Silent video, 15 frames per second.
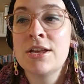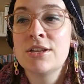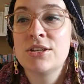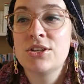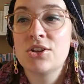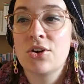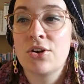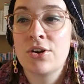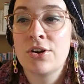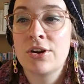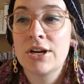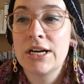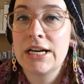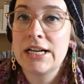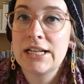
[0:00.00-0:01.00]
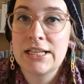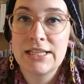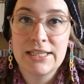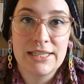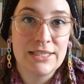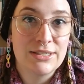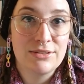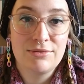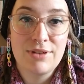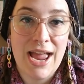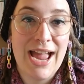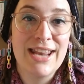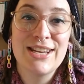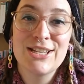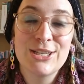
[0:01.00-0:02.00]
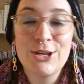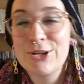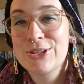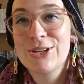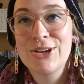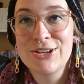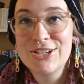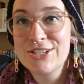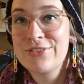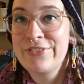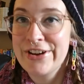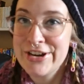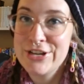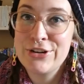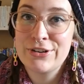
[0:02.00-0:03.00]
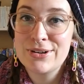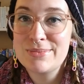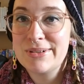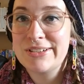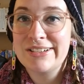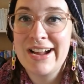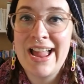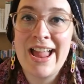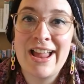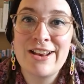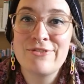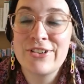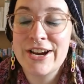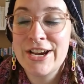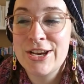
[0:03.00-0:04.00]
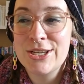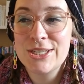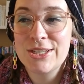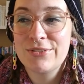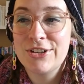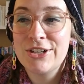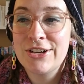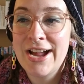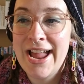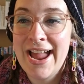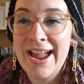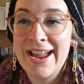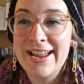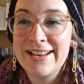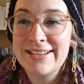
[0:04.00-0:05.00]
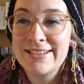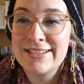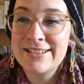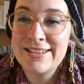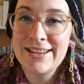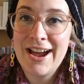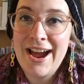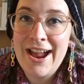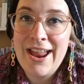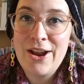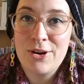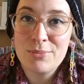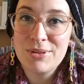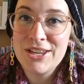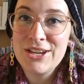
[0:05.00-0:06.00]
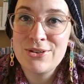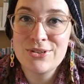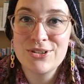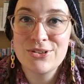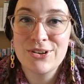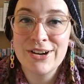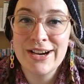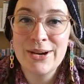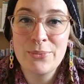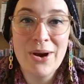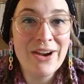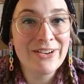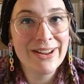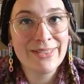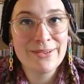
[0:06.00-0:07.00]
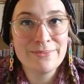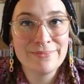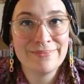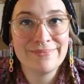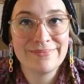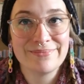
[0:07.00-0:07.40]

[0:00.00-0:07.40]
So hand knit socks are just very durable and very useful, and I hope that you enjoy wearing them.